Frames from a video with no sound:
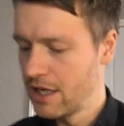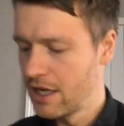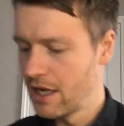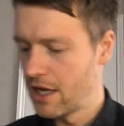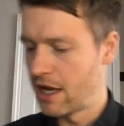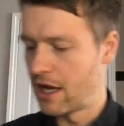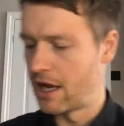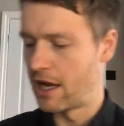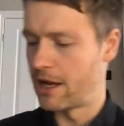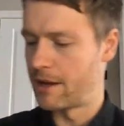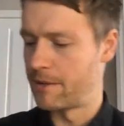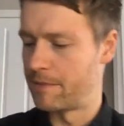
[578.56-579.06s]

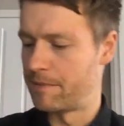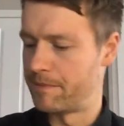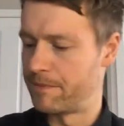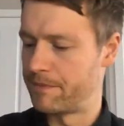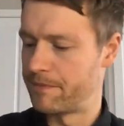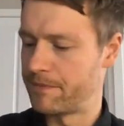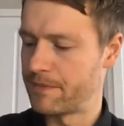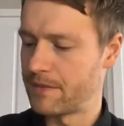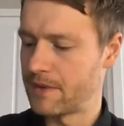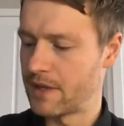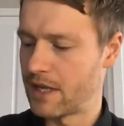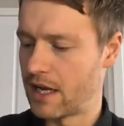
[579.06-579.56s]

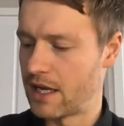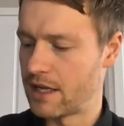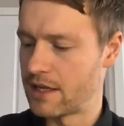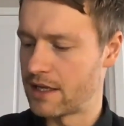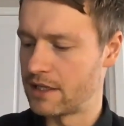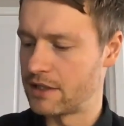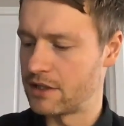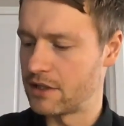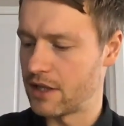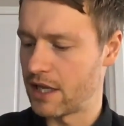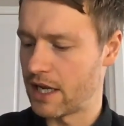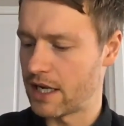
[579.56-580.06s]
And they
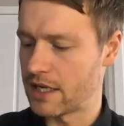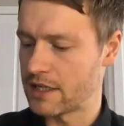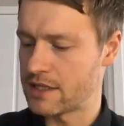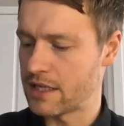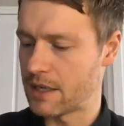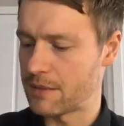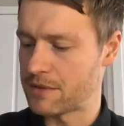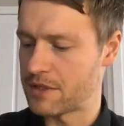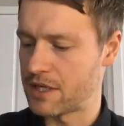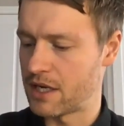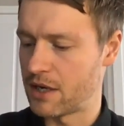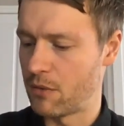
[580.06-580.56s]
do that
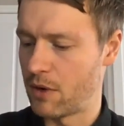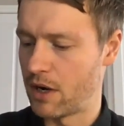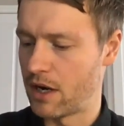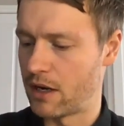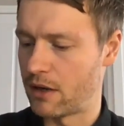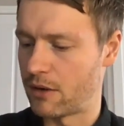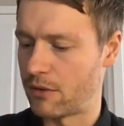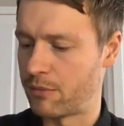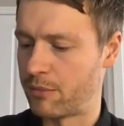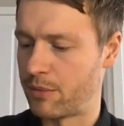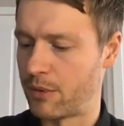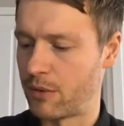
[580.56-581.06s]
exceptionally
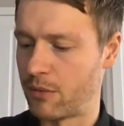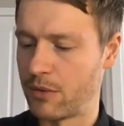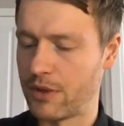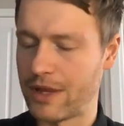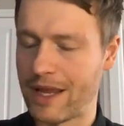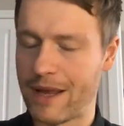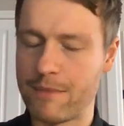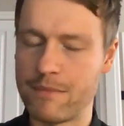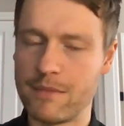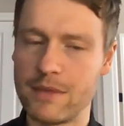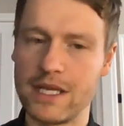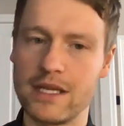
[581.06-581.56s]
well. But what
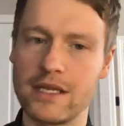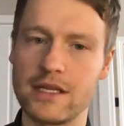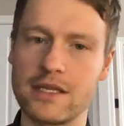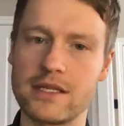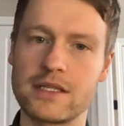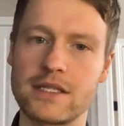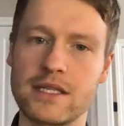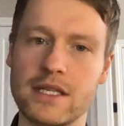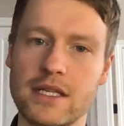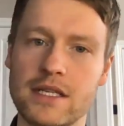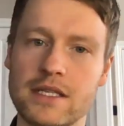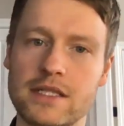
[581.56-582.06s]
that
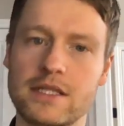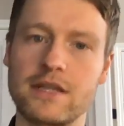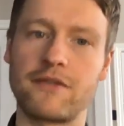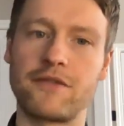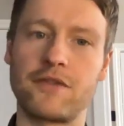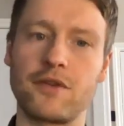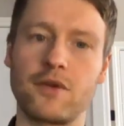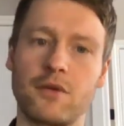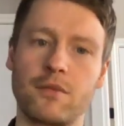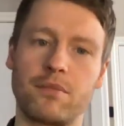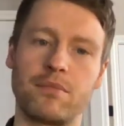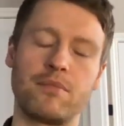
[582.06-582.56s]
means is if
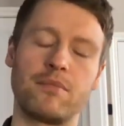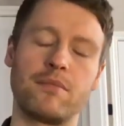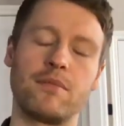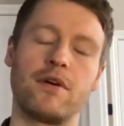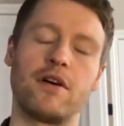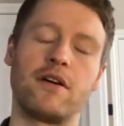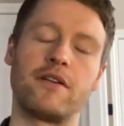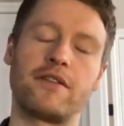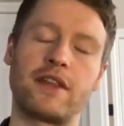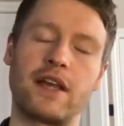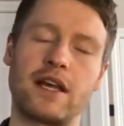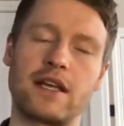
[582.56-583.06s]
you're
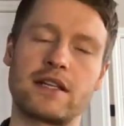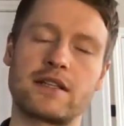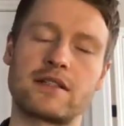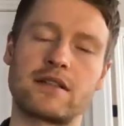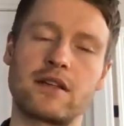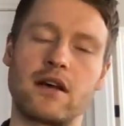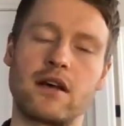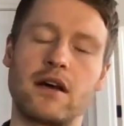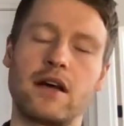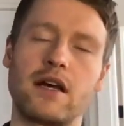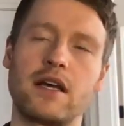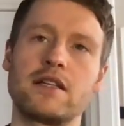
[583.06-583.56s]
of that
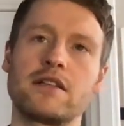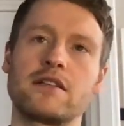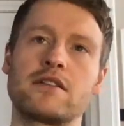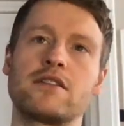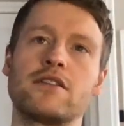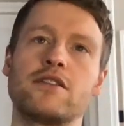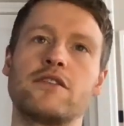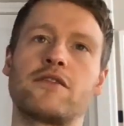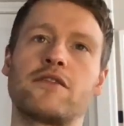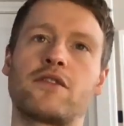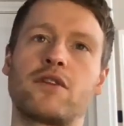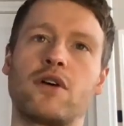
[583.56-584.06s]
size,
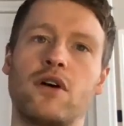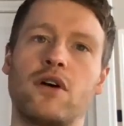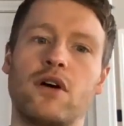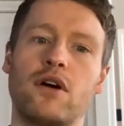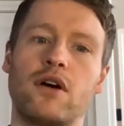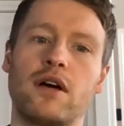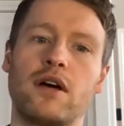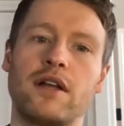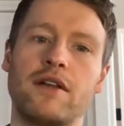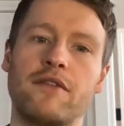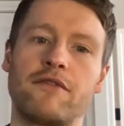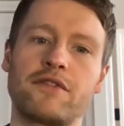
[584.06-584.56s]
you've got
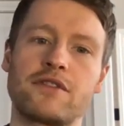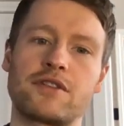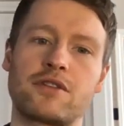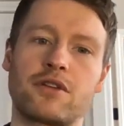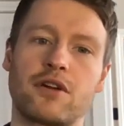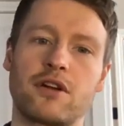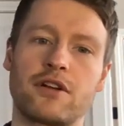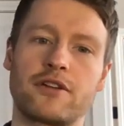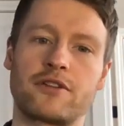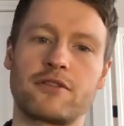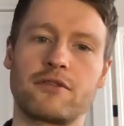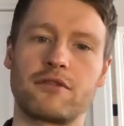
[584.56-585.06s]
an
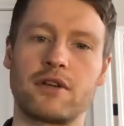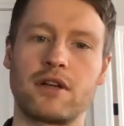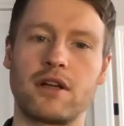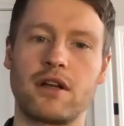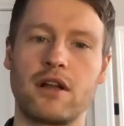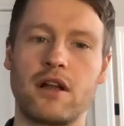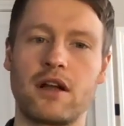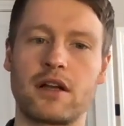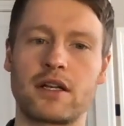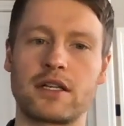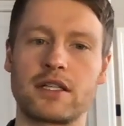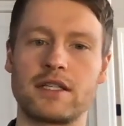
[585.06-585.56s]
infrastructure and an
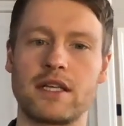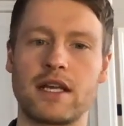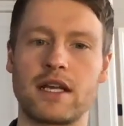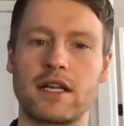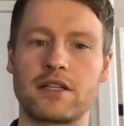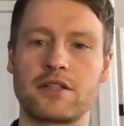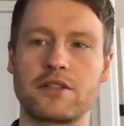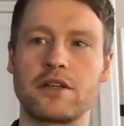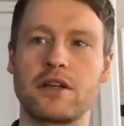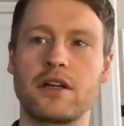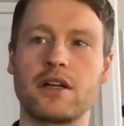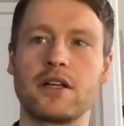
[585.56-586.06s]

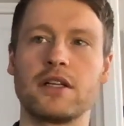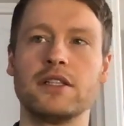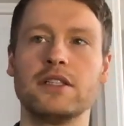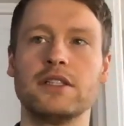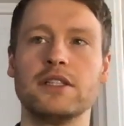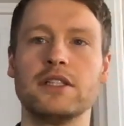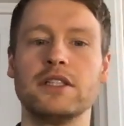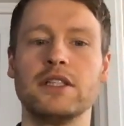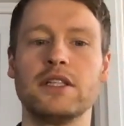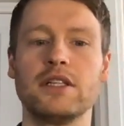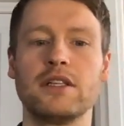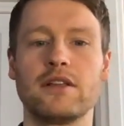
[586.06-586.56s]
architecture
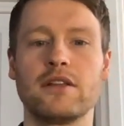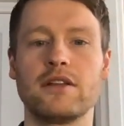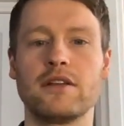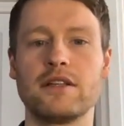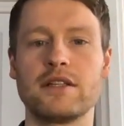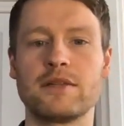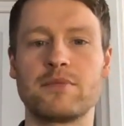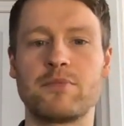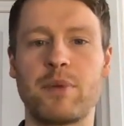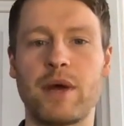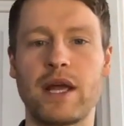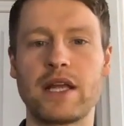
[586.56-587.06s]
that
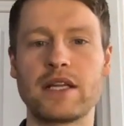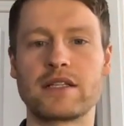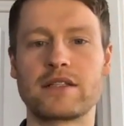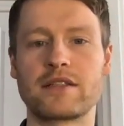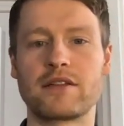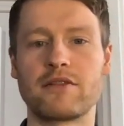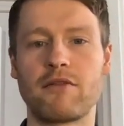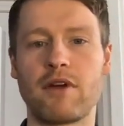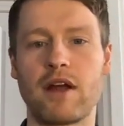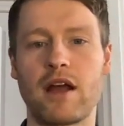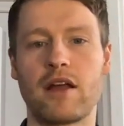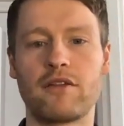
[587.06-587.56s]
is based
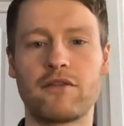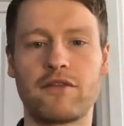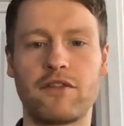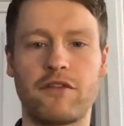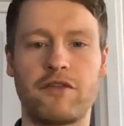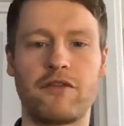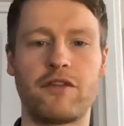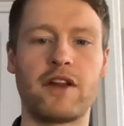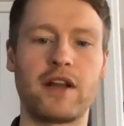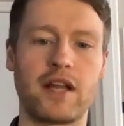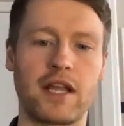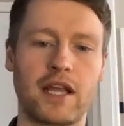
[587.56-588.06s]
around
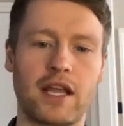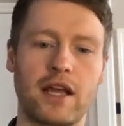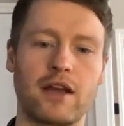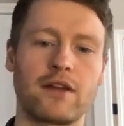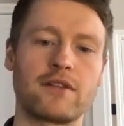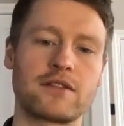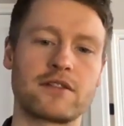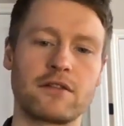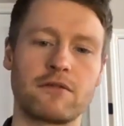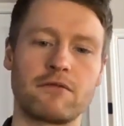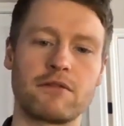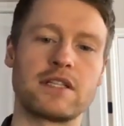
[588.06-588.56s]
fulfilling
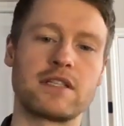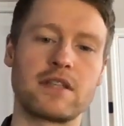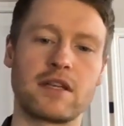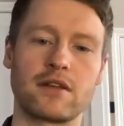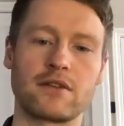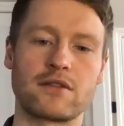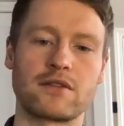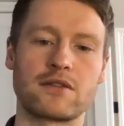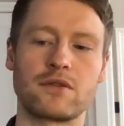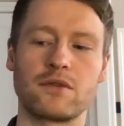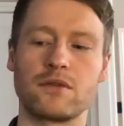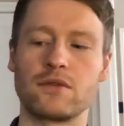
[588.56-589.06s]
out to retail
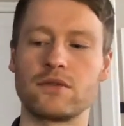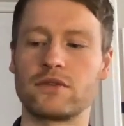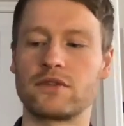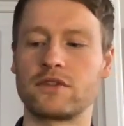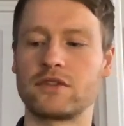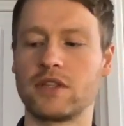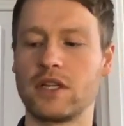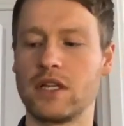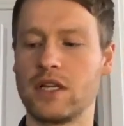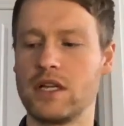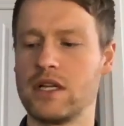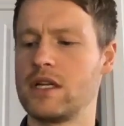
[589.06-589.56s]

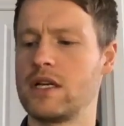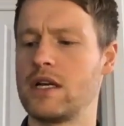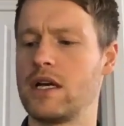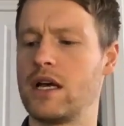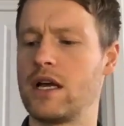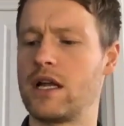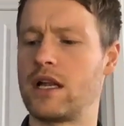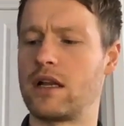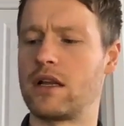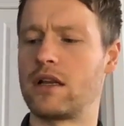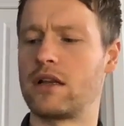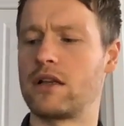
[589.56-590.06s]
stores.
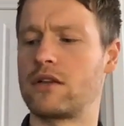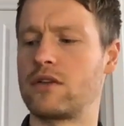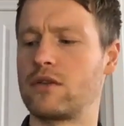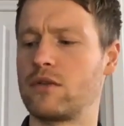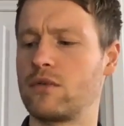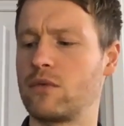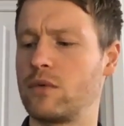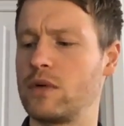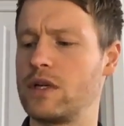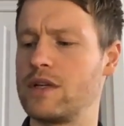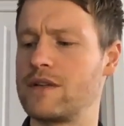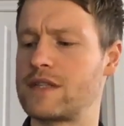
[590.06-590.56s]
And
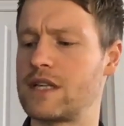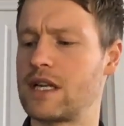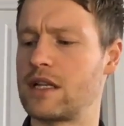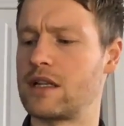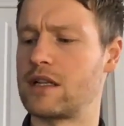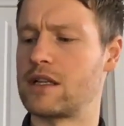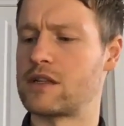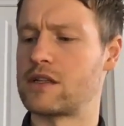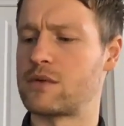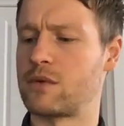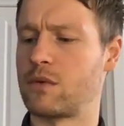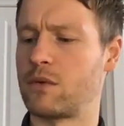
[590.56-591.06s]
we've seen
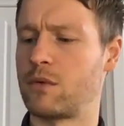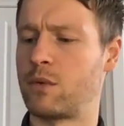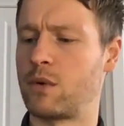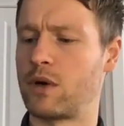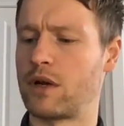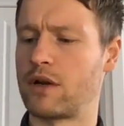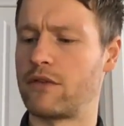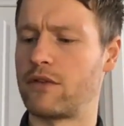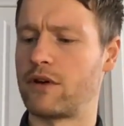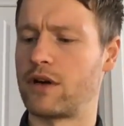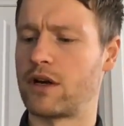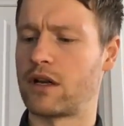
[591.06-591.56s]
this with one
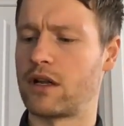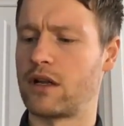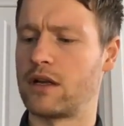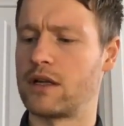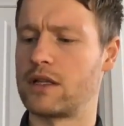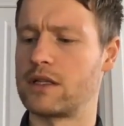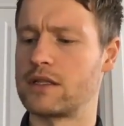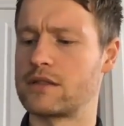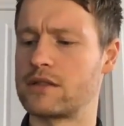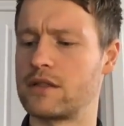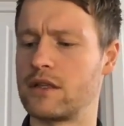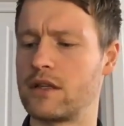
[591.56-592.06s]
of our
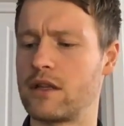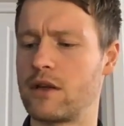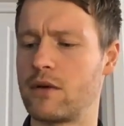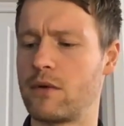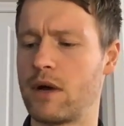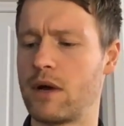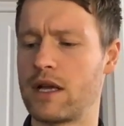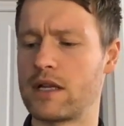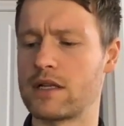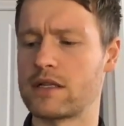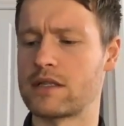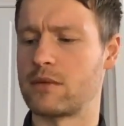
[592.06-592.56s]
clients in the
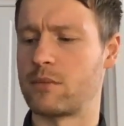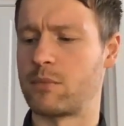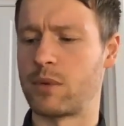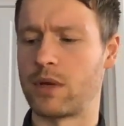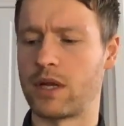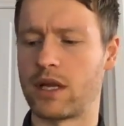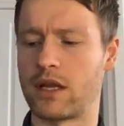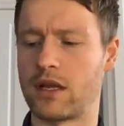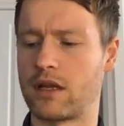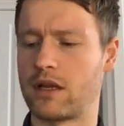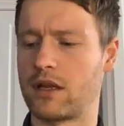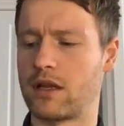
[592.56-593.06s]
US, a big